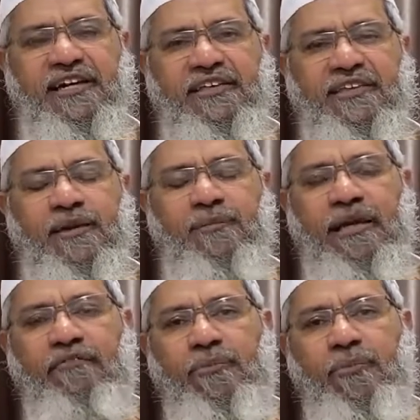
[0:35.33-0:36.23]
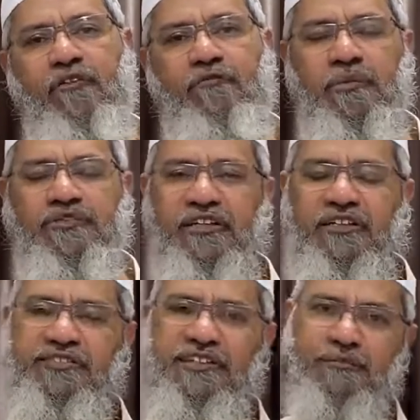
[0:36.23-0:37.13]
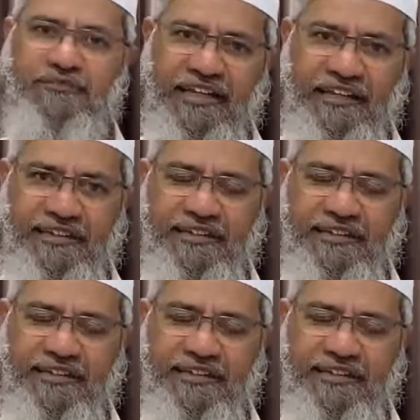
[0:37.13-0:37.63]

that our beloved Prophet Muhammad said.